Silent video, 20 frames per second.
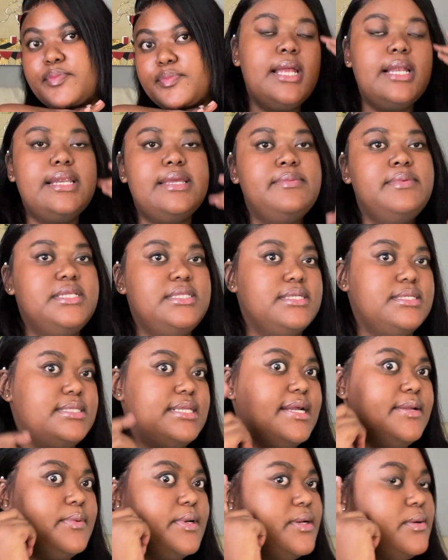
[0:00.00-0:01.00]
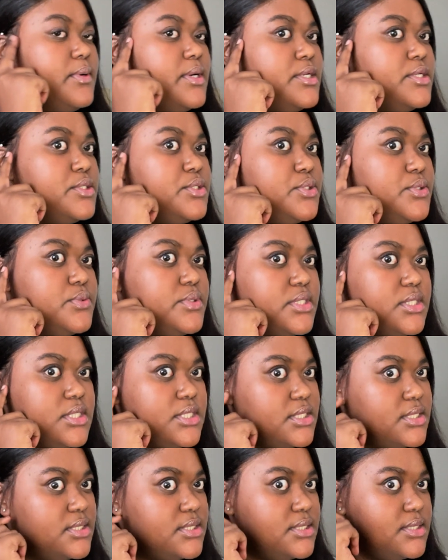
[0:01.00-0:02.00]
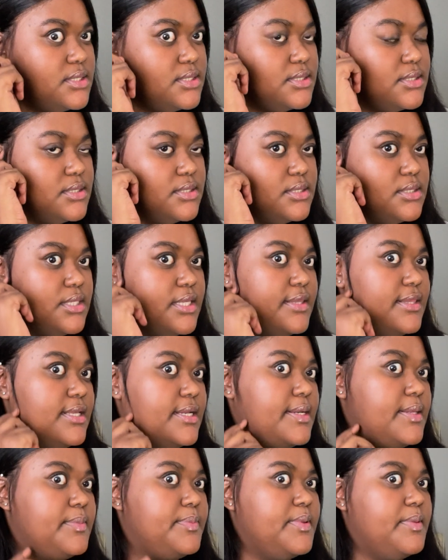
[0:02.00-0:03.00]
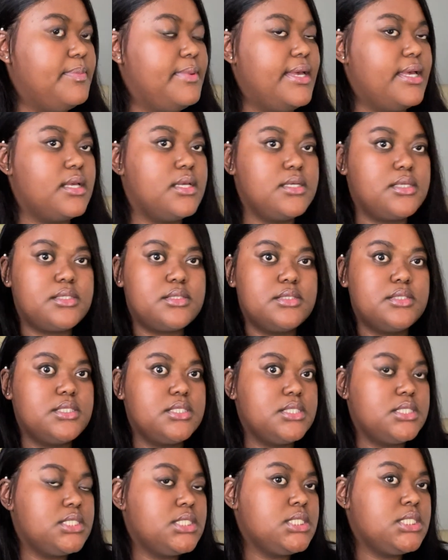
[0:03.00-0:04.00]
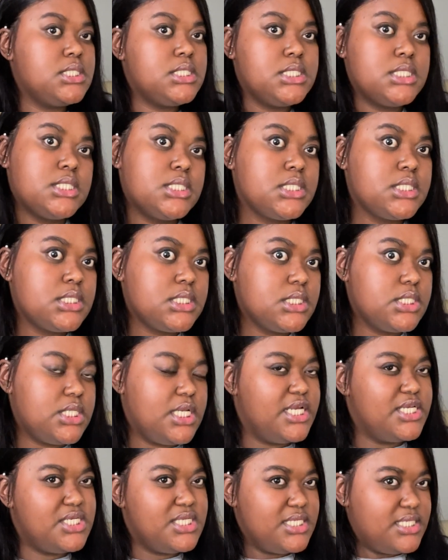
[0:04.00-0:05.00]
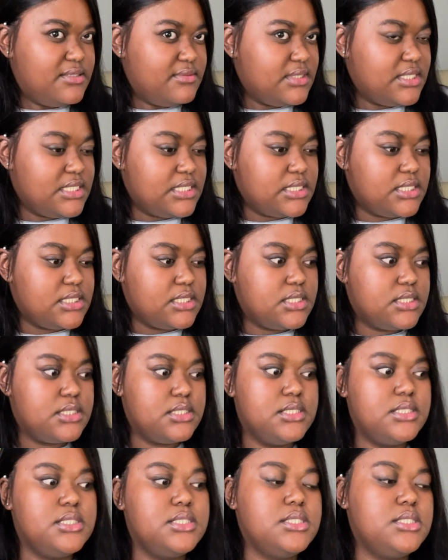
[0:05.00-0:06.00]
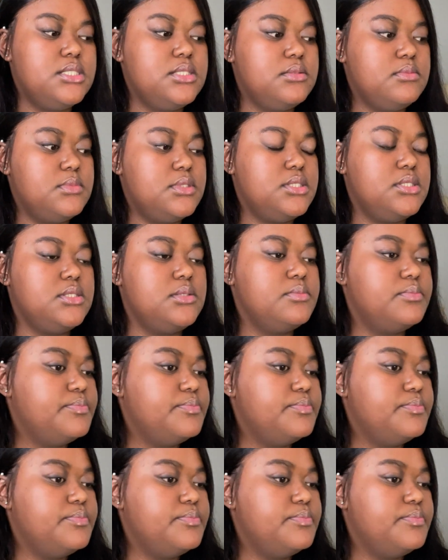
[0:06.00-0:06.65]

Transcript: Let me decide what I want to do with this and then I'll be back. Should I just leave it like this? Let me see.